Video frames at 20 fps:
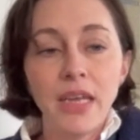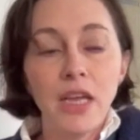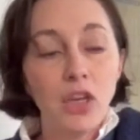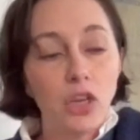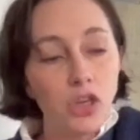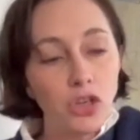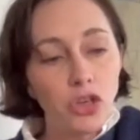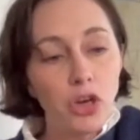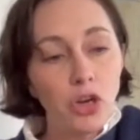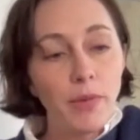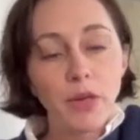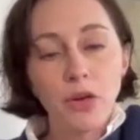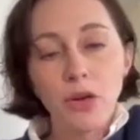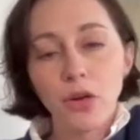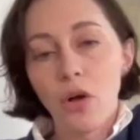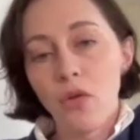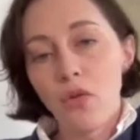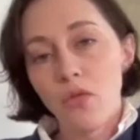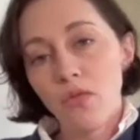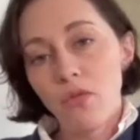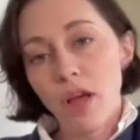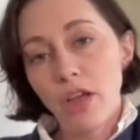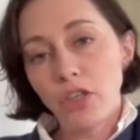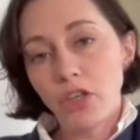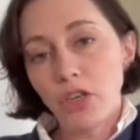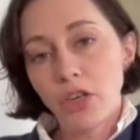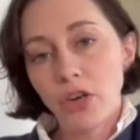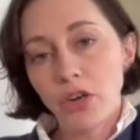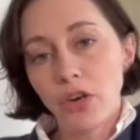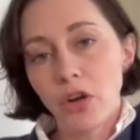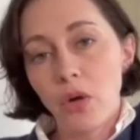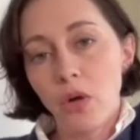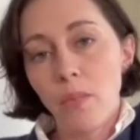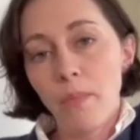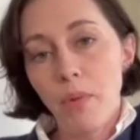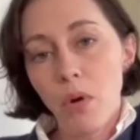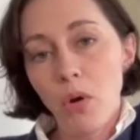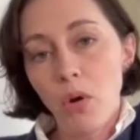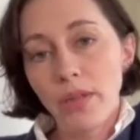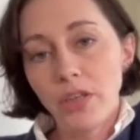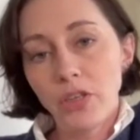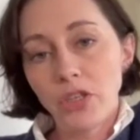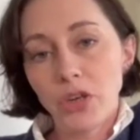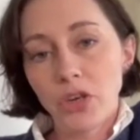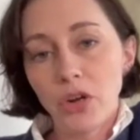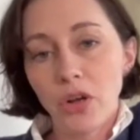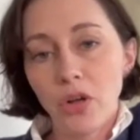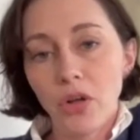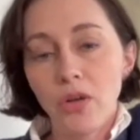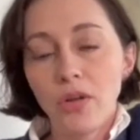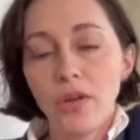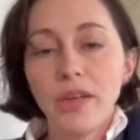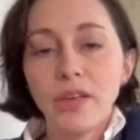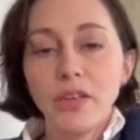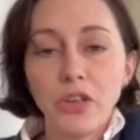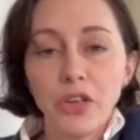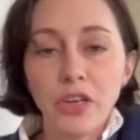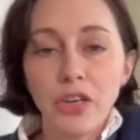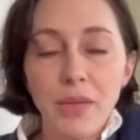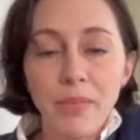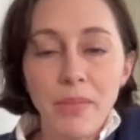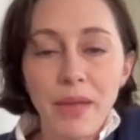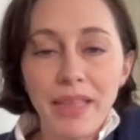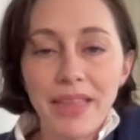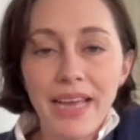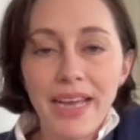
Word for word: German girl, Russian girl, Polish girl, you know what I mean?